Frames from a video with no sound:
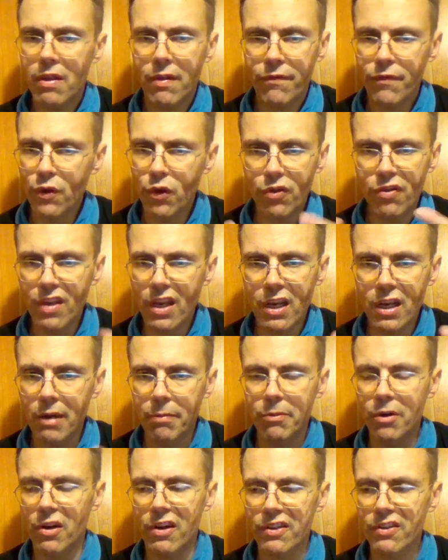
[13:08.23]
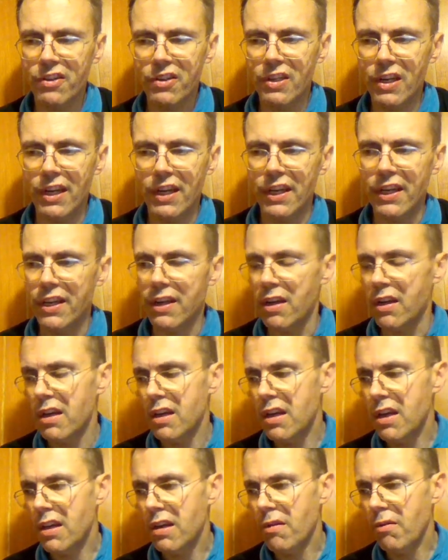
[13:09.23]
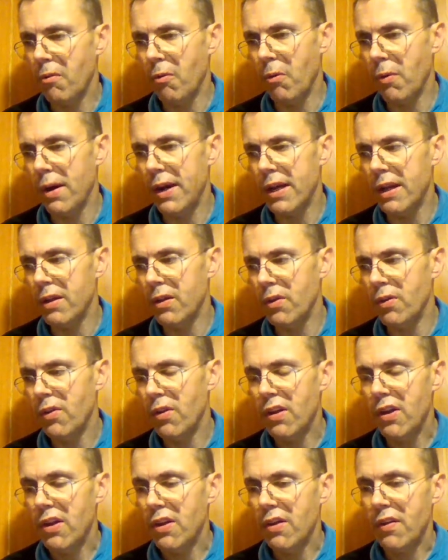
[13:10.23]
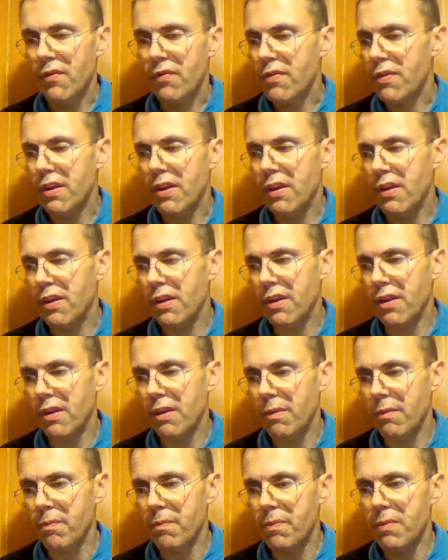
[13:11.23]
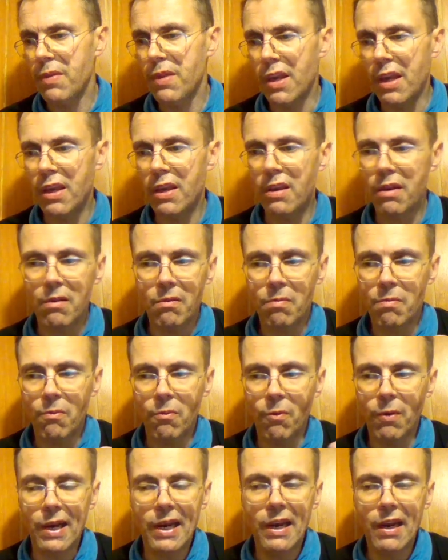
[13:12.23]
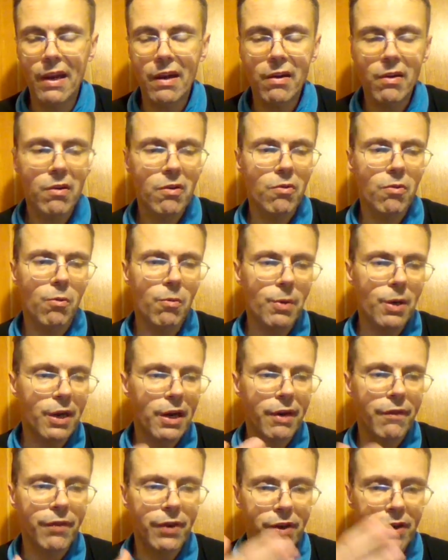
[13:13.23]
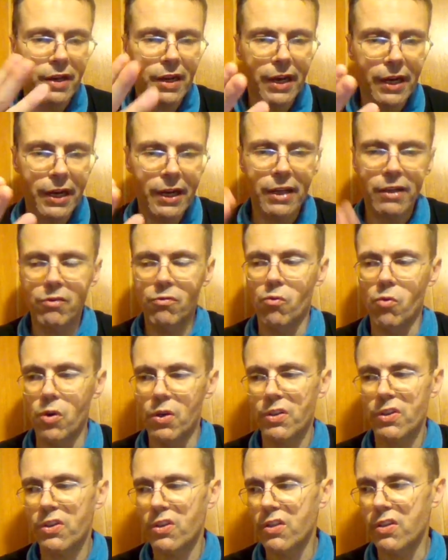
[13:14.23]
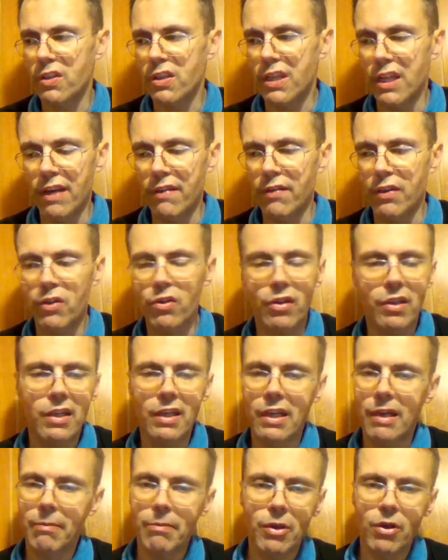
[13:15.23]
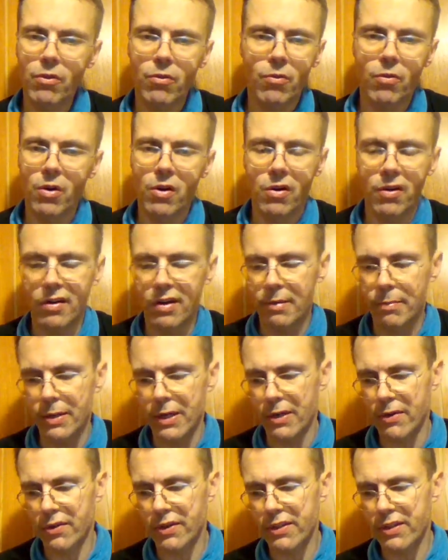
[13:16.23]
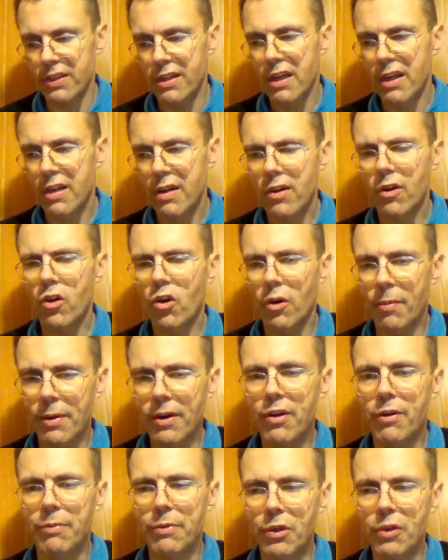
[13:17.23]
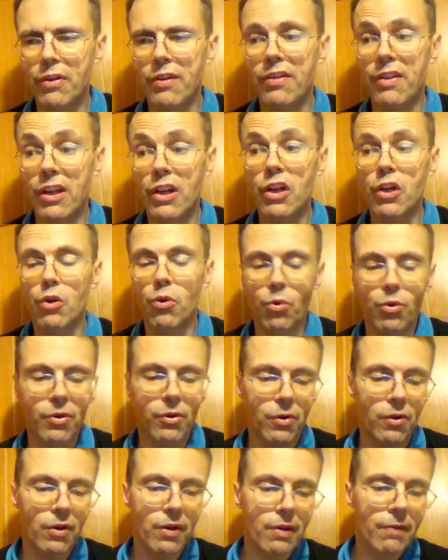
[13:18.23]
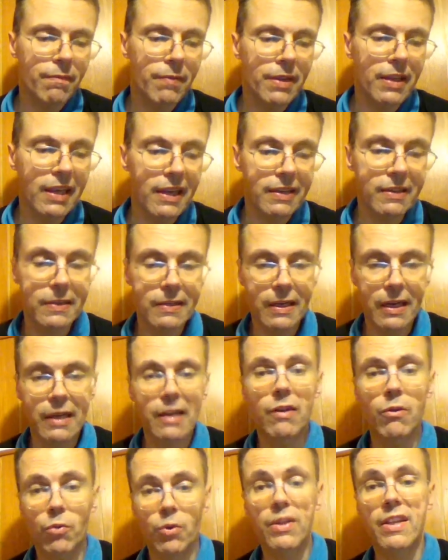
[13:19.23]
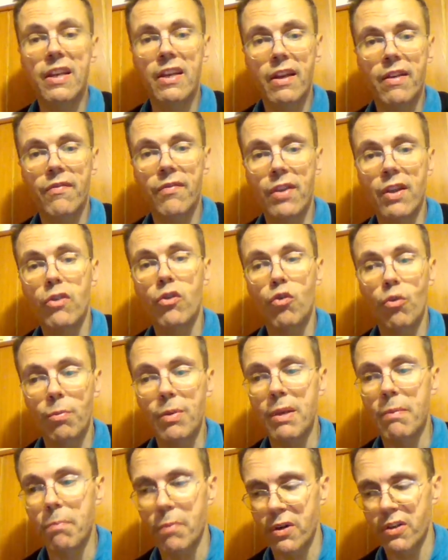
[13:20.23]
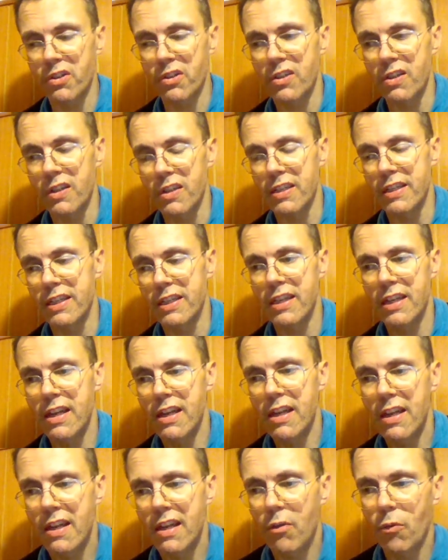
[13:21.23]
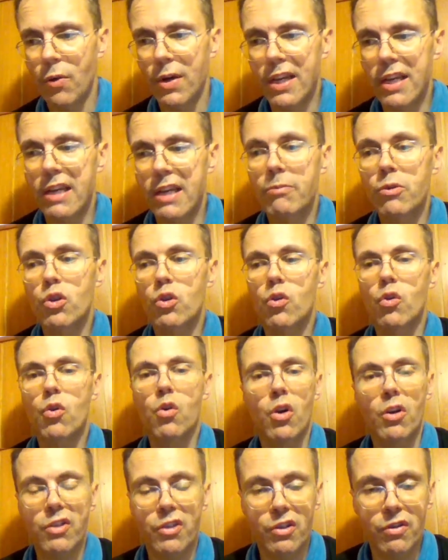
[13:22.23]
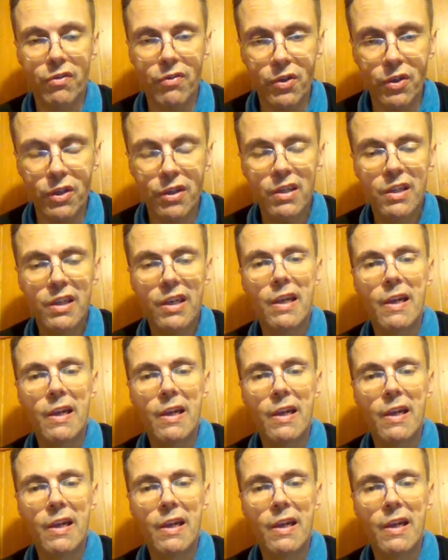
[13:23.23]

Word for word: you think I'm going to say, well, uh, they went to whatever the hand was given to them. You're wrong about it. Roma community knew exactly what they have done to me personally. When it comes to Kosovo,